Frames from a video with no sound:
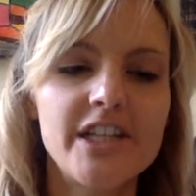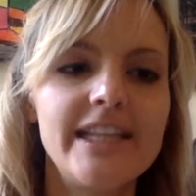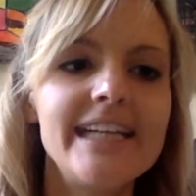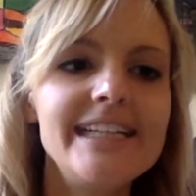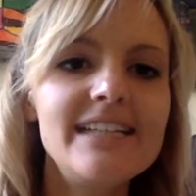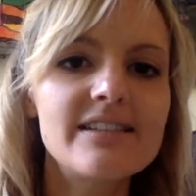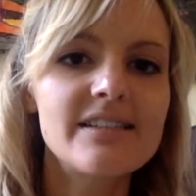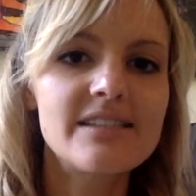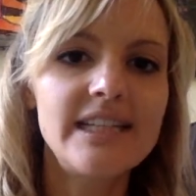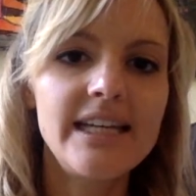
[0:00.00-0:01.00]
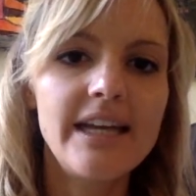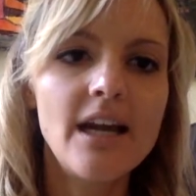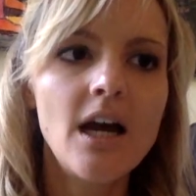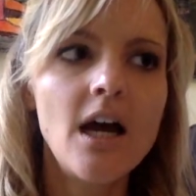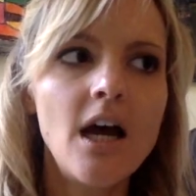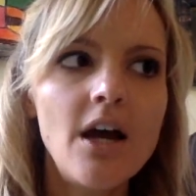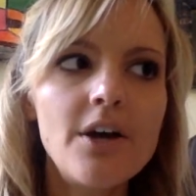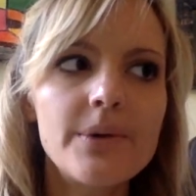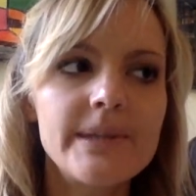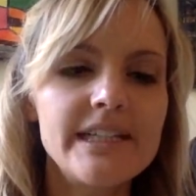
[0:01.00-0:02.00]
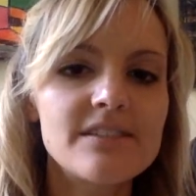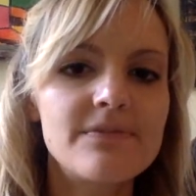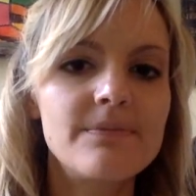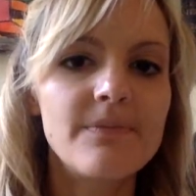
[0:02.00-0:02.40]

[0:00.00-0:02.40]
They need to see, oh, these